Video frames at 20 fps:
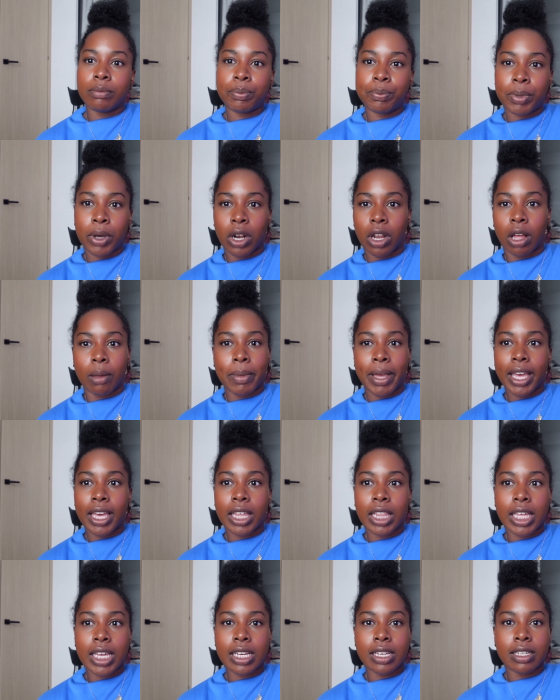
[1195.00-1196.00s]
put all my
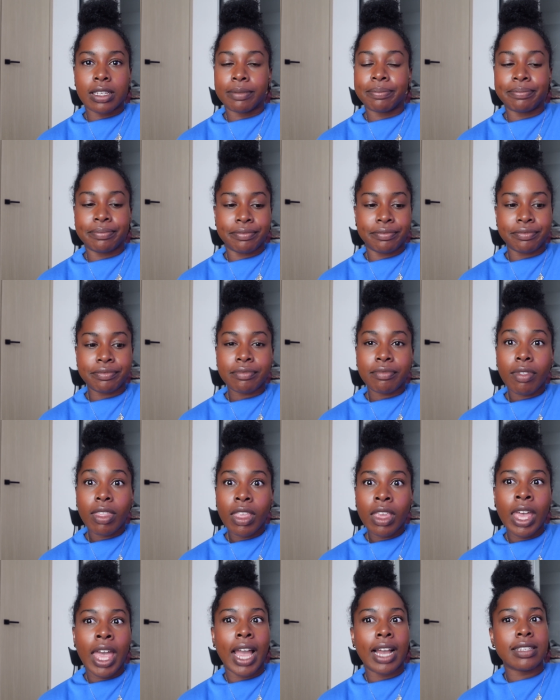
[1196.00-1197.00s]
like
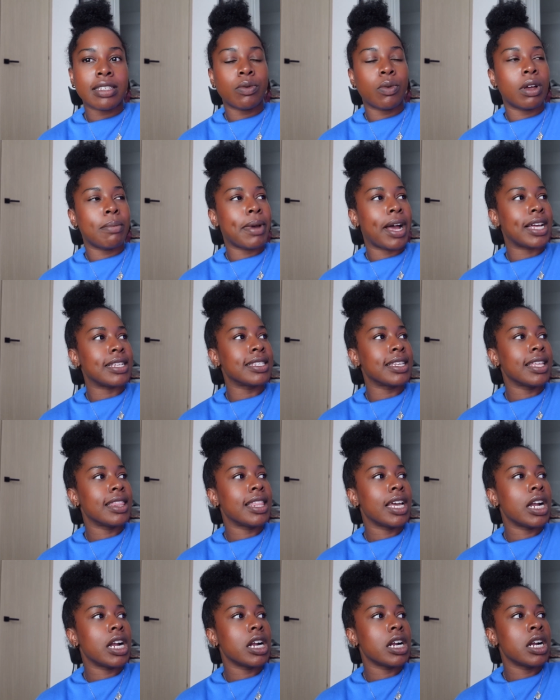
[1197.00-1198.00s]
eggs in one basket
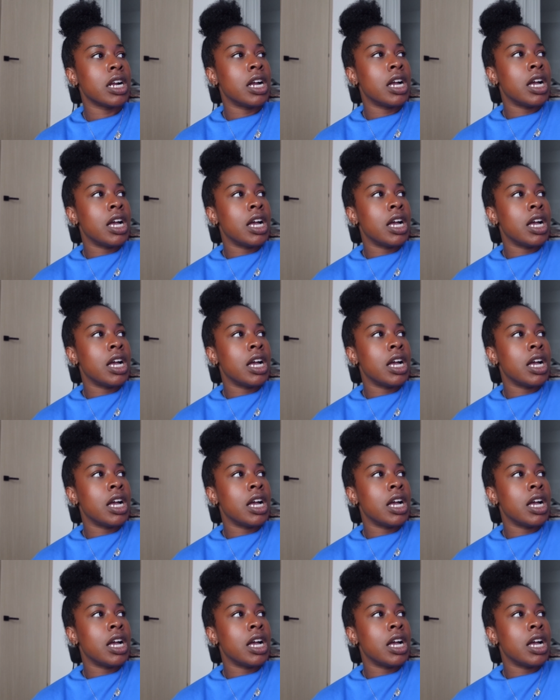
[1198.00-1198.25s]
there.